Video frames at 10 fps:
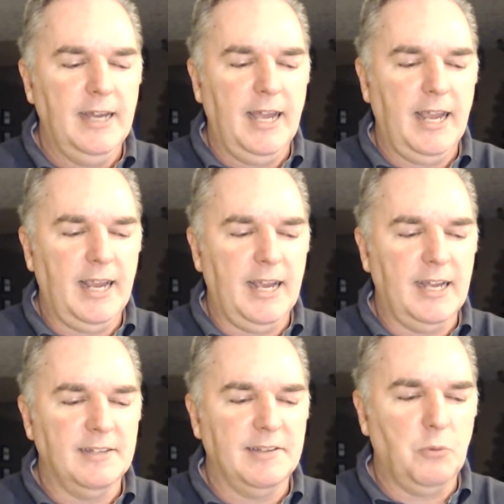
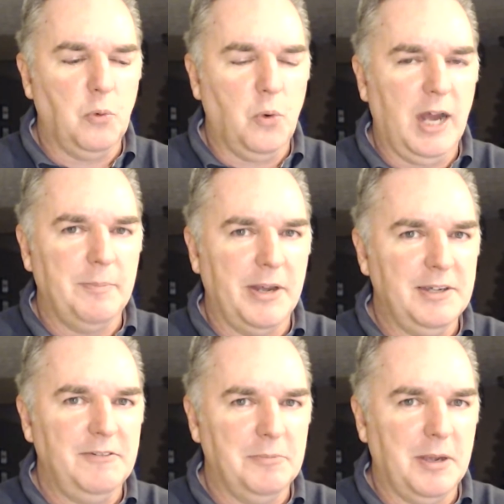And say, well, why am I
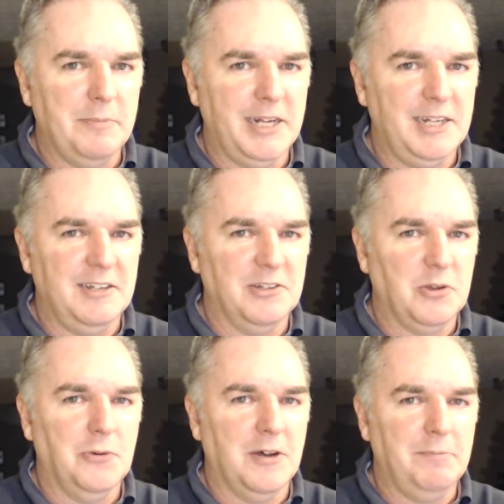leaving my money in this
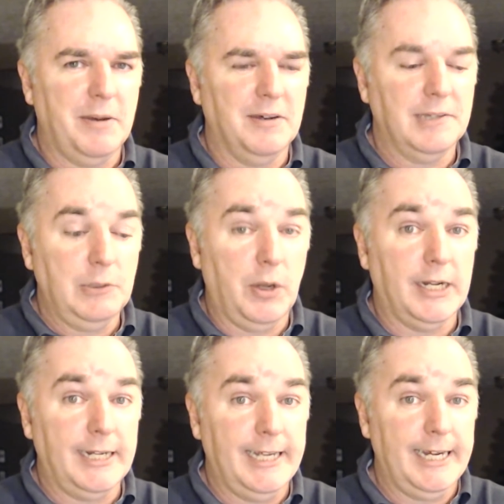whole life policy? Why
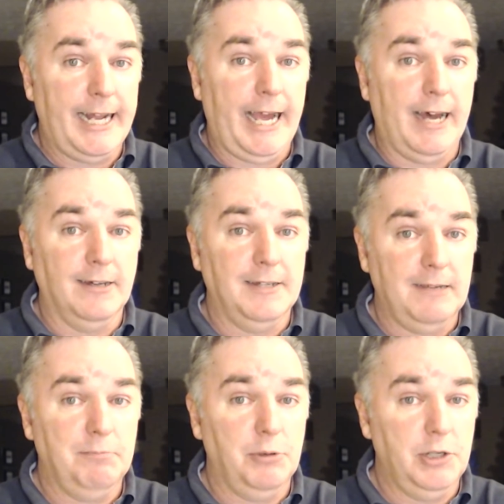don't I take it out
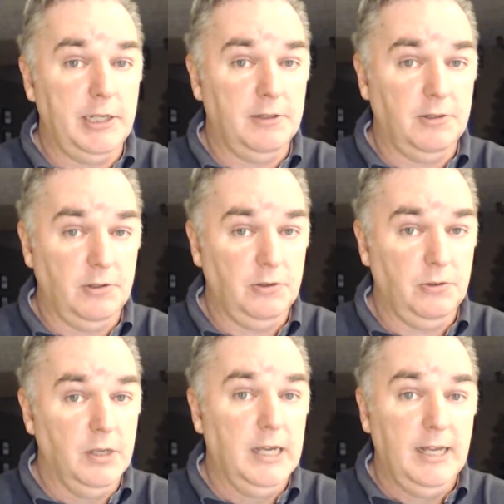and put it
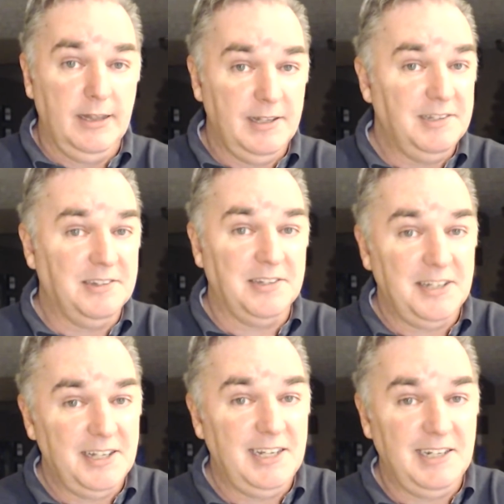into these
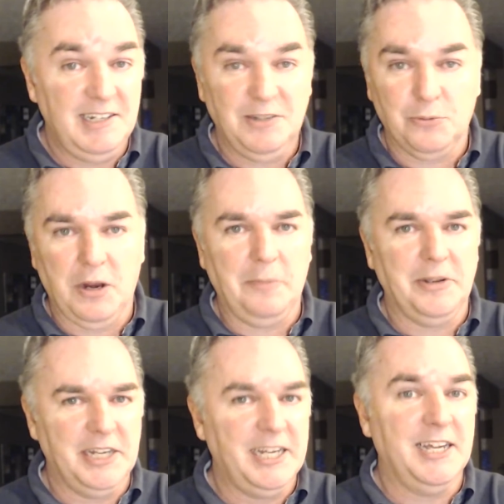CDs where I'm
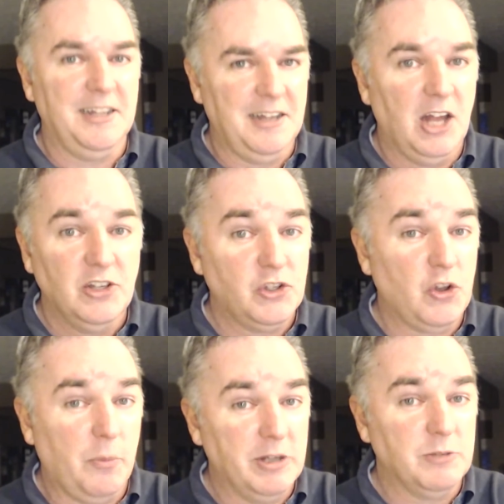going to get
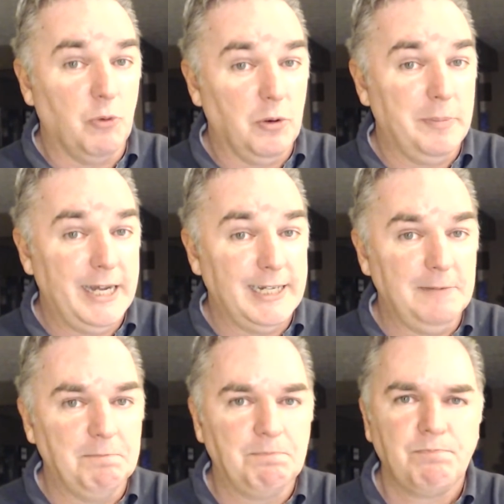so much more
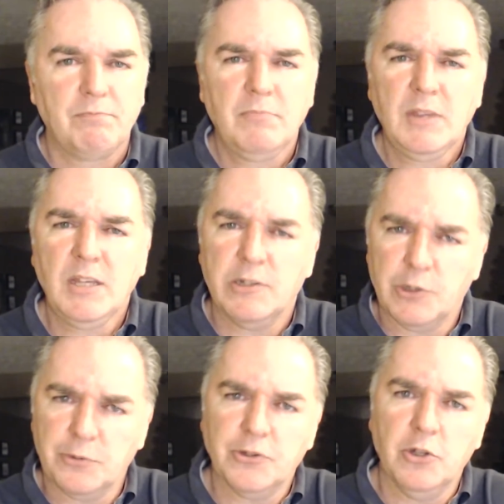money?
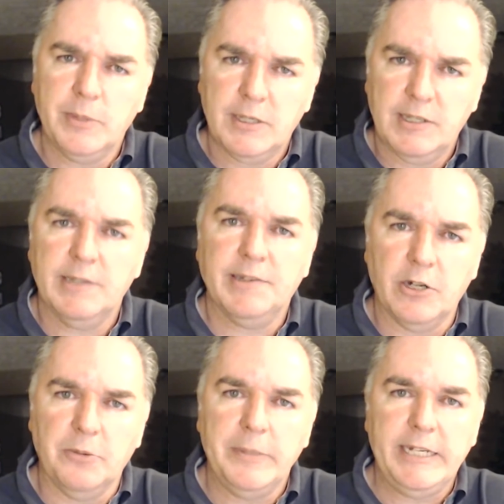So there was a little bit of
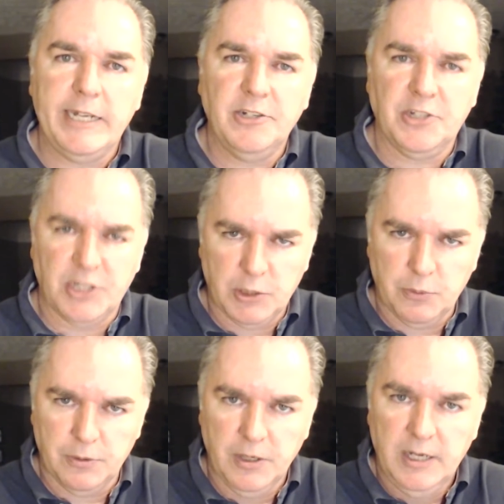disintermediation there
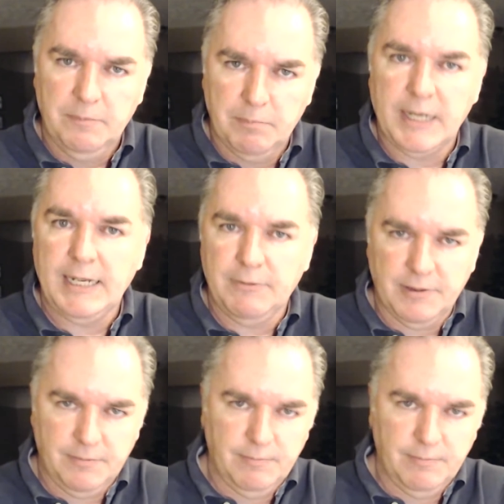where money would,